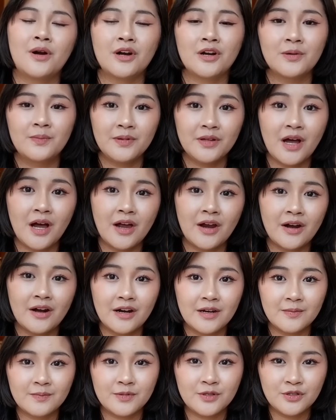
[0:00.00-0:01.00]
Markiplier
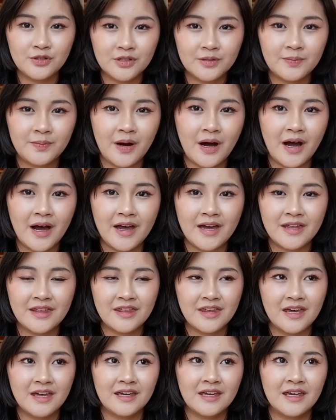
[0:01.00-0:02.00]
and PewDiePie,
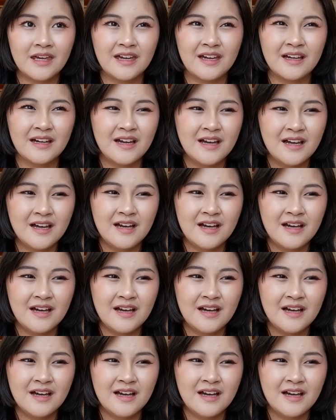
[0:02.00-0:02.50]
thinking,